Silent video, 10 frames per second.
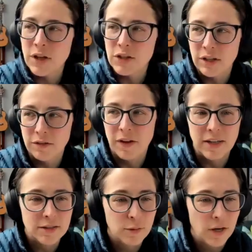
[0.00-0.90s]
such an
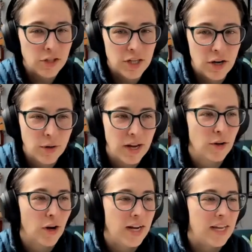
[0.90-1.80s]
effective question.
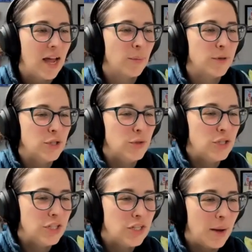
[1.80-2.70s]
Okay, great. Yeah, would you
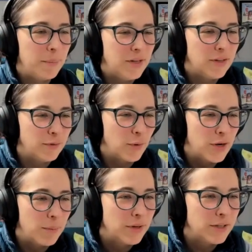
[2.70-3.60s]
G-chat me your
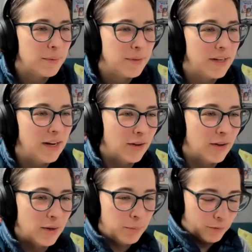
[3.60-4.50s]
phone number or something,
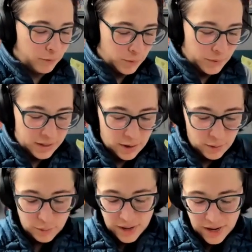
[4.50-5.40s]
Carolyn, before we
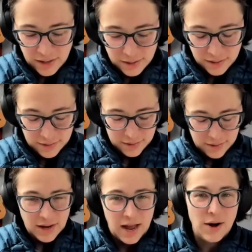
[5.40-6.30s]
go away?
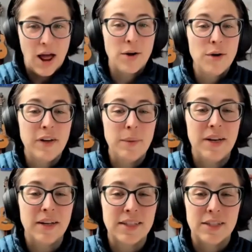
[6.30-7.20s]
I don't know if
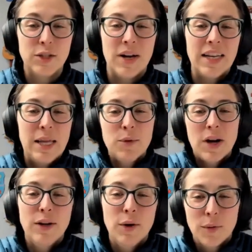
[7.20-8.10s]
anybody else is into it. And I keep
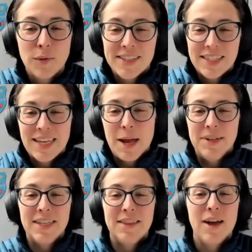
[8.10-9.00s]
trying to go to Rising Tide,
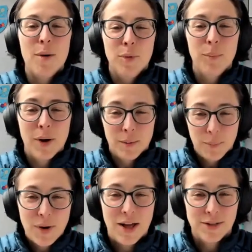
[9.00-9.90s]
but it's at the Humboldt Park
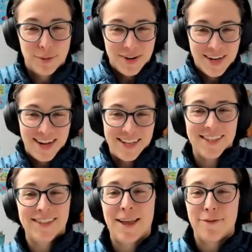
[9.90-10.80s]
Boathouse on Monday
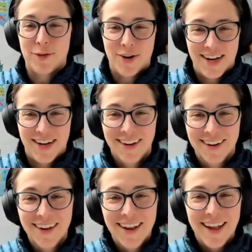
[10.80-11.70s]
nights at 7, right?
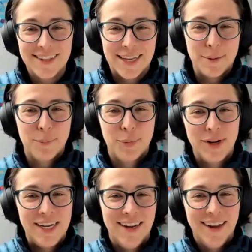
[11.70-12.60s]
It's like a
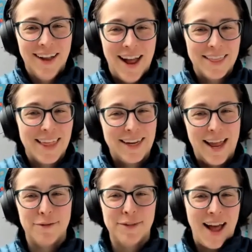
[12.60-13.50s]
pretty, I like
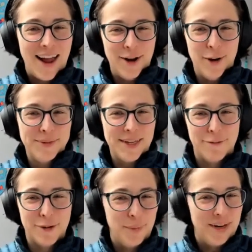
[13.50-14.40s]
have high hopes
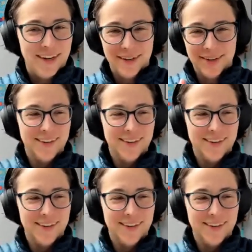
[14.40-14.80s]
every week.